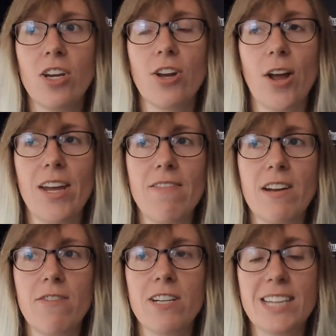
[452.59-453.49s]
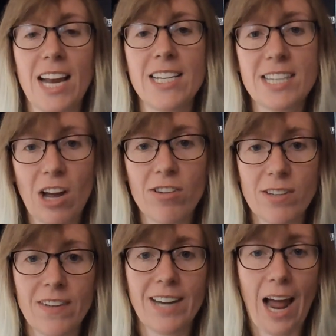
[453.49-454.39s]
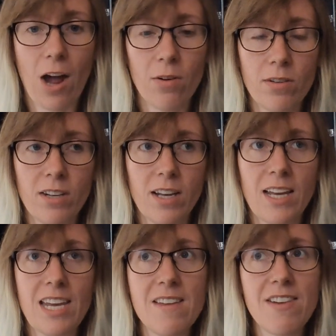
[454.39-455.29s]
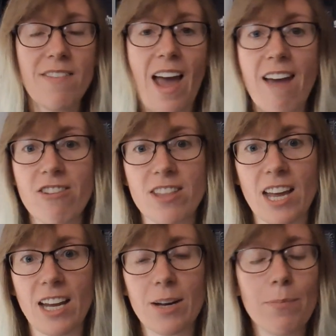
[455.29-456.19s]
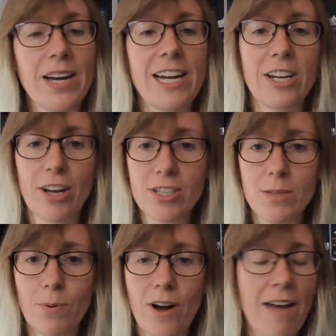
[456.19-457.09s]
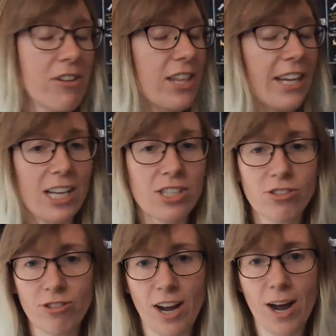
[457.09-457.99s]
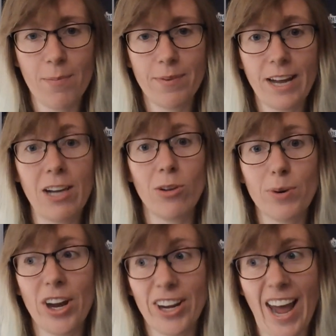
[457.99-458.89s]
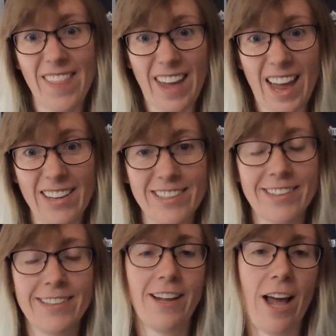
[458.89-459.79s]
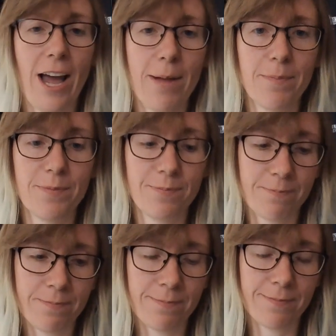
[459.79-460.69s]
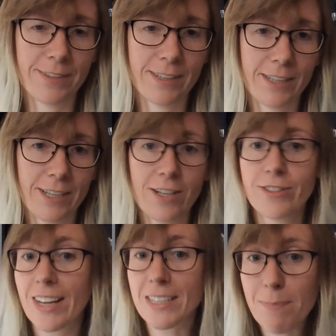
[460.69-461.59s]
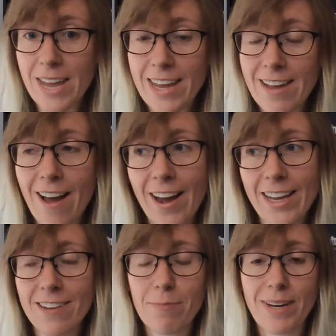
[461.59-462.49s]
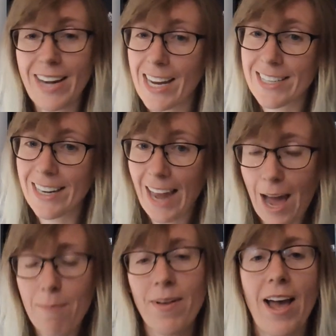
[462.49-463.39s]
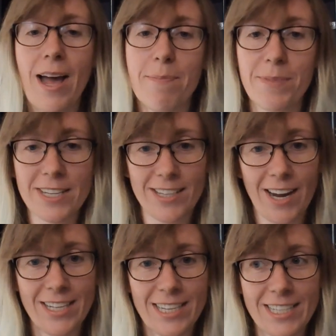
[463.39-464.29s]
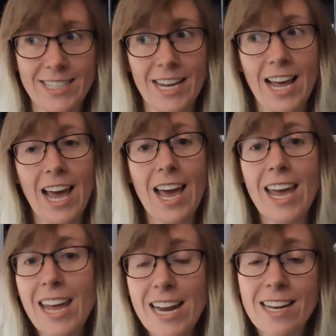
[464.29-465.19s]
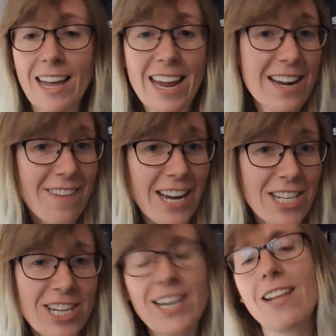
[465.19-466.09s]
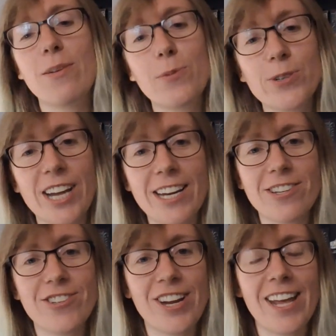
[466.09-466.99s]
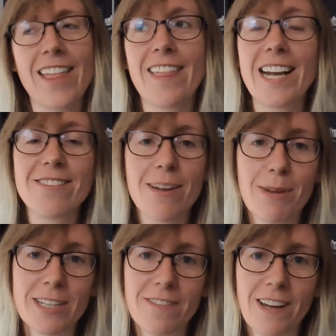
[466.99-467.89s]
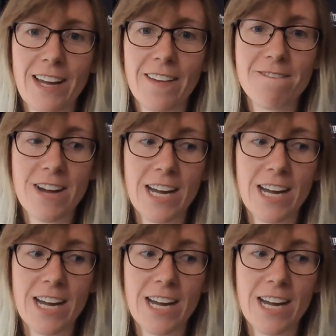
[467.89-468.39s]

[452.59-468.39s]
even if you're dead set on something now, even if everything completely goes to pot, everything gets screwed up, it'll all be okay in the end. So that's me. I have been Natalie Lamb, a scientist in innovation in the water industry. Thanks very much for